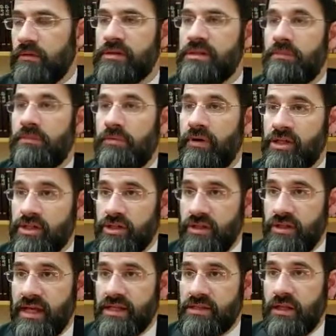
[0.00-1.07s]
separation
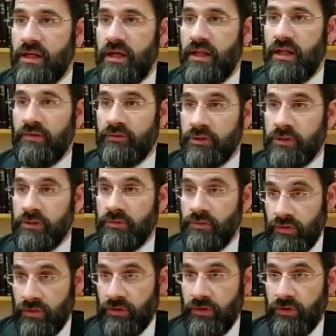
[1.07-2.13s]
there, certainly in the avodah
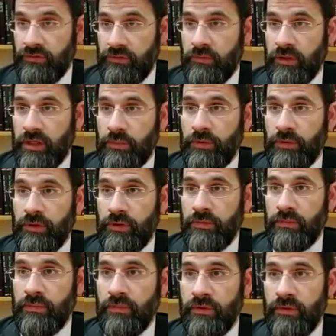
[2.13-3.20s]
of Yom Kippurim.
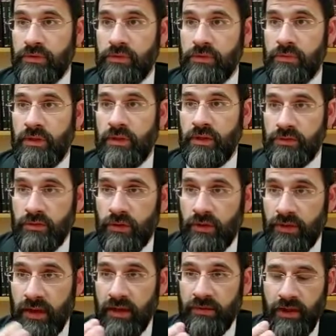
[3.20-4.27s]
You know what I mean? That you've
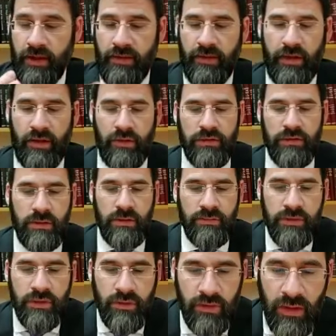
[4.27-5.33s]
got that concept.
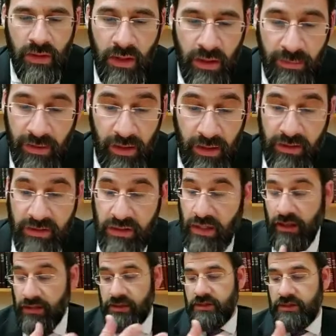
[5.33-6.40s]
So, but anyways,
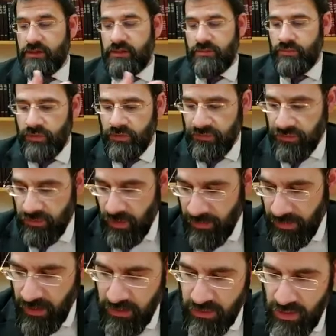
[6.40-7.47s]
it's just a beautiful
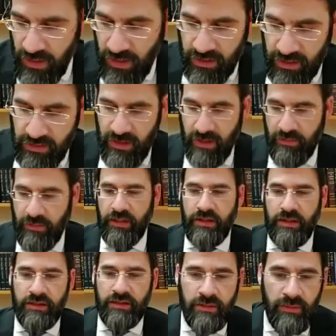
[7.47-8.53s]
Ramban telling us many
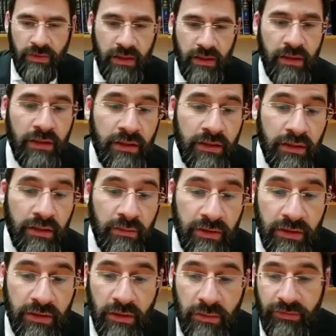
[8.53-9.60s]
things that we
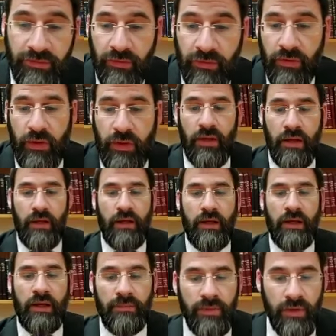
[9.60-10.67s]
didn't know before.
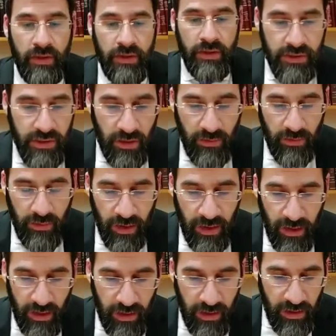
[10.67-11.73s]
So
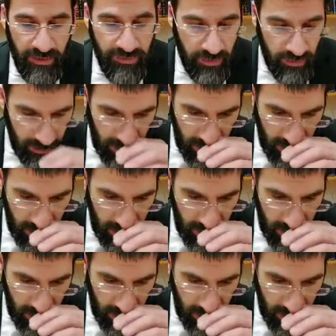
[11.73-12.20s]
if you look